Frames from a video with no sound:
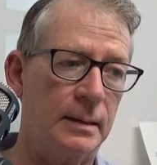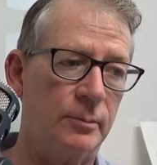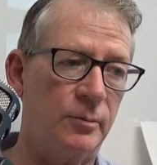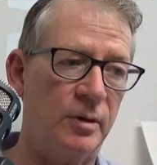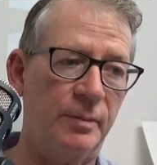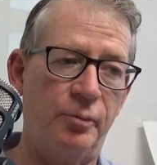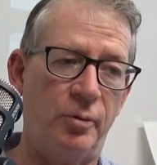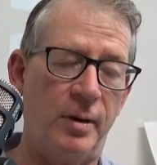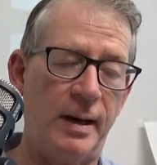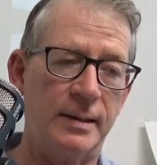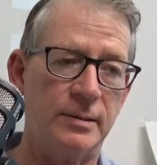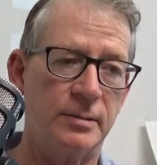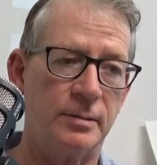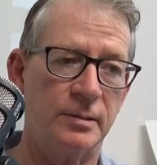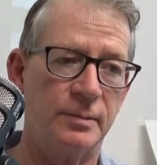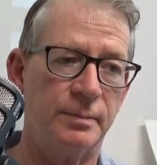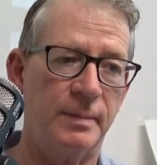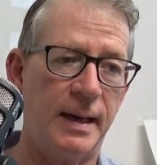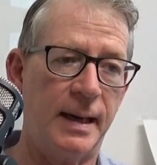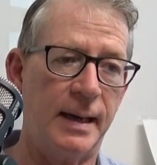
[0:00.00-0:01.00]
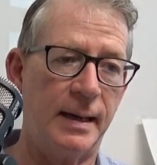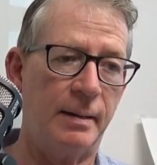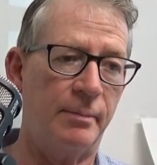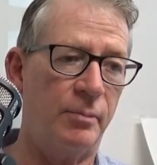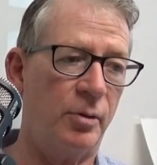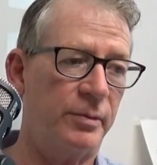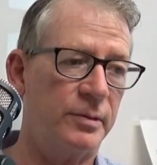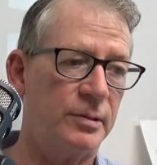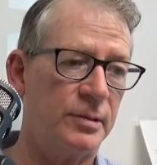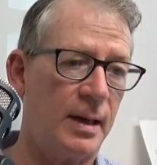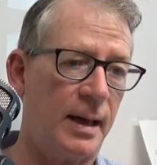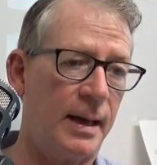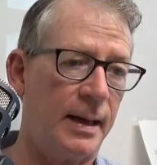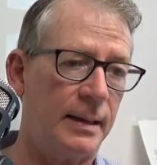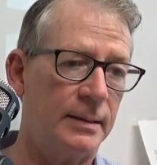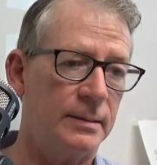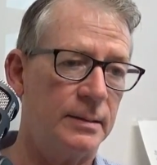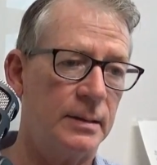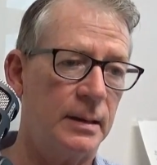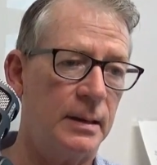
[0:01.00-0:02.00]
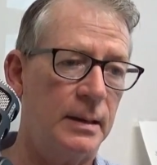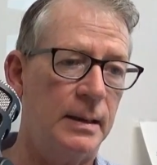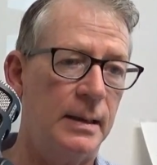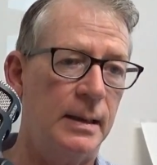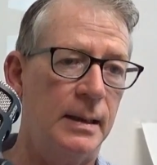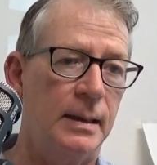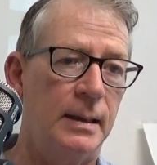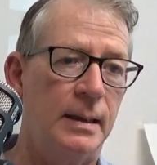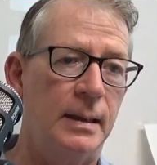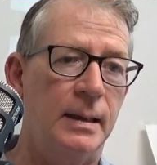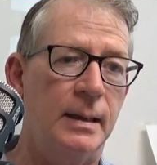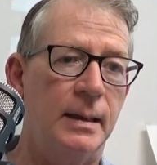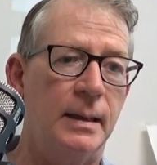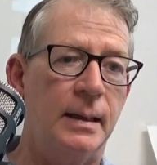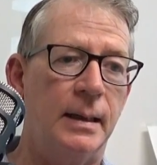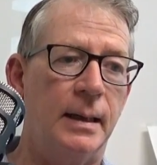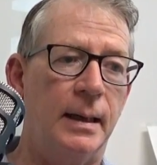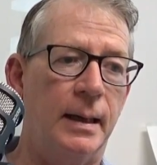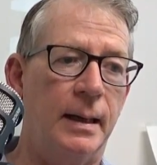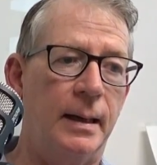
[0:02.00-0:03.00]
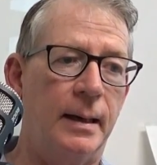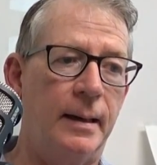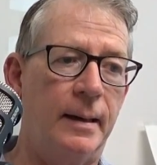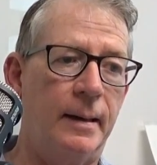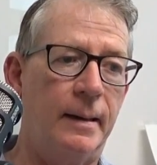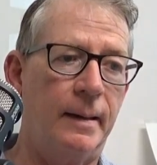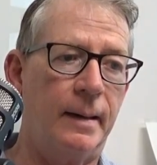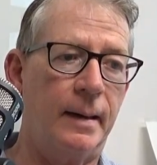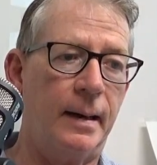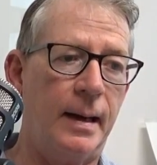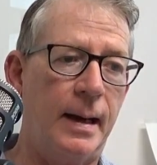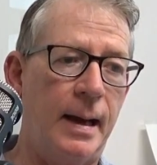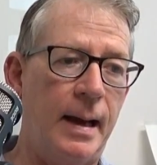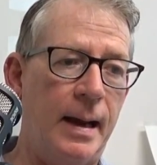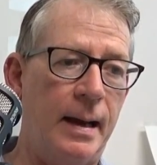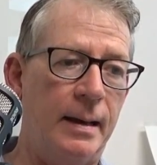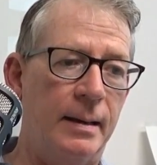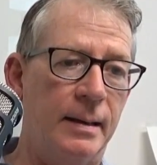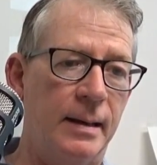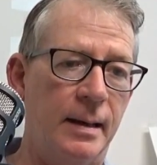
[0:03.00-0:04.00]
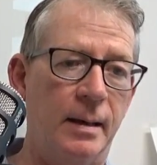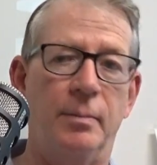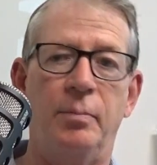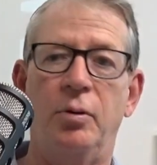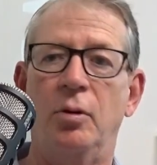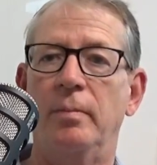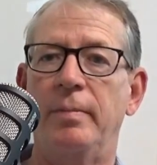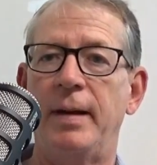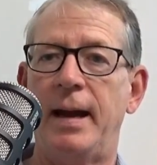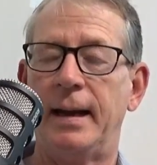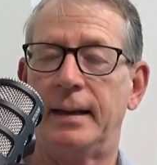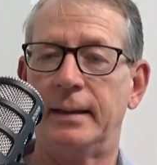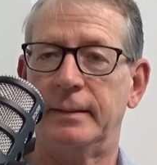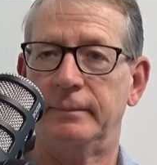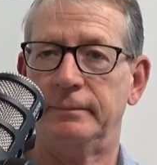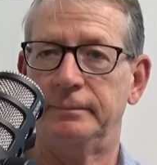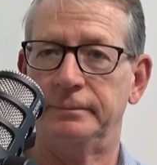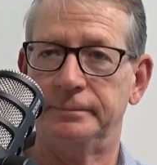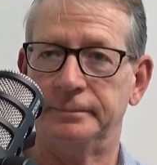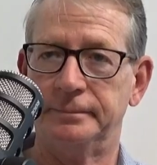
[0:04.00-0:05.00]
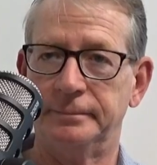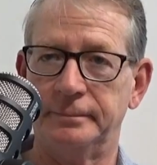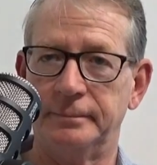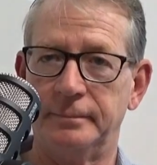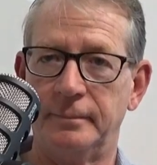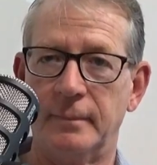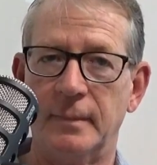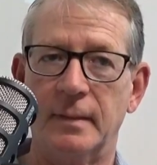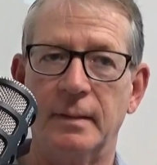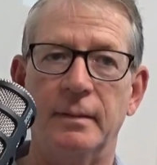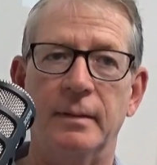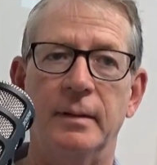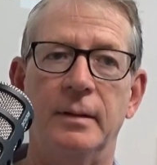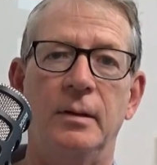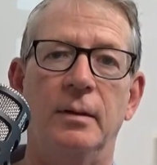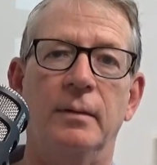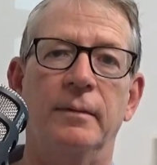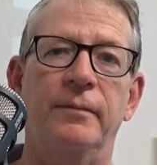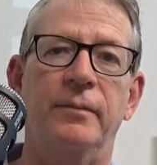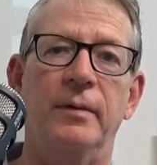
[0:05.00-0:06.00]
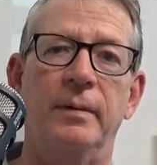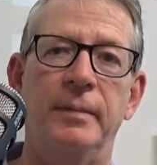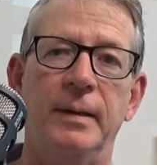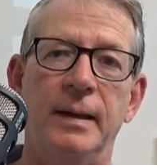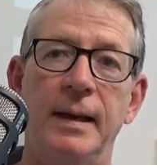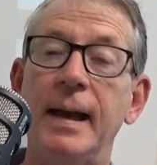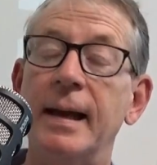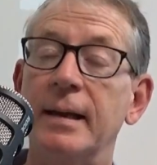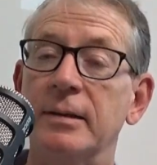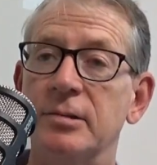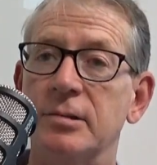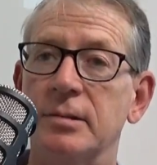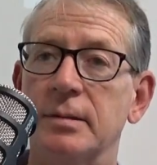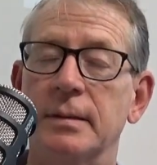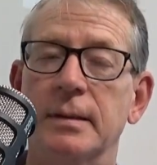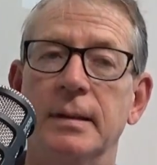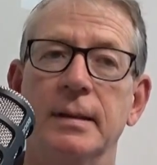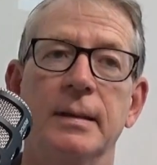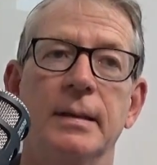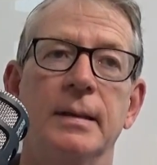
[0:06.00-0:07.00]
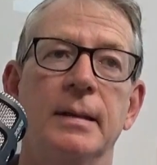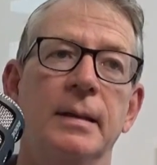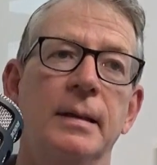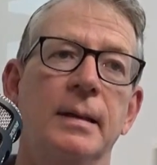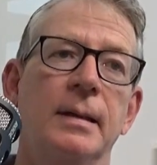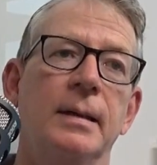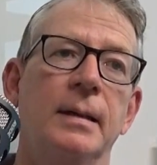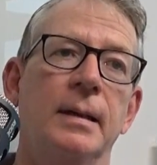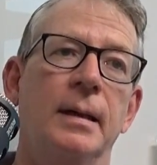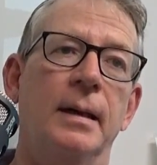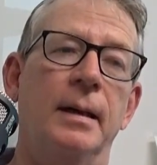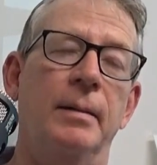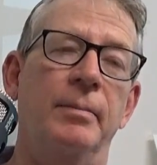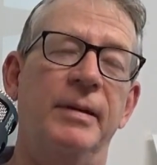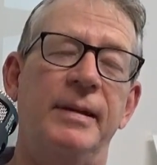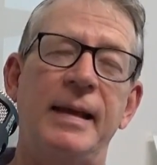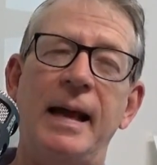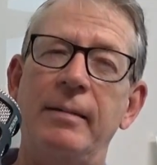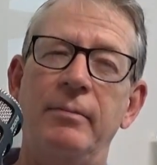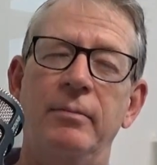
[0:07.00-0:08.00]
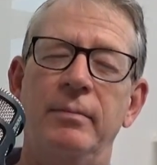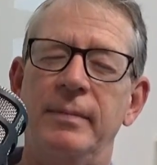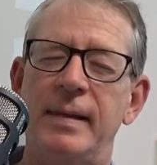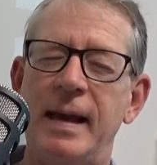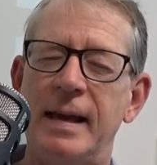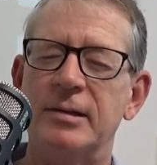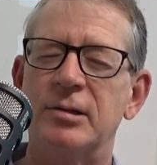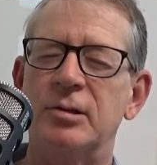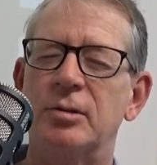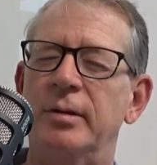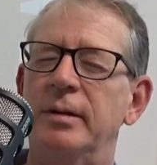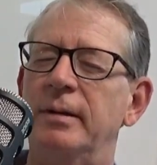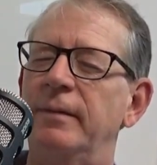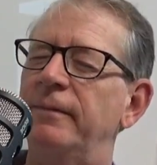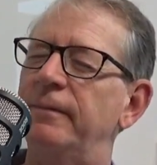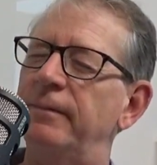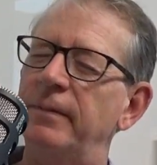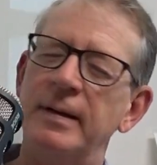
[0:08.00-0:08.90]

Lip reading: reprisals made on both sides, and then a pullback, from the edge. But that's going to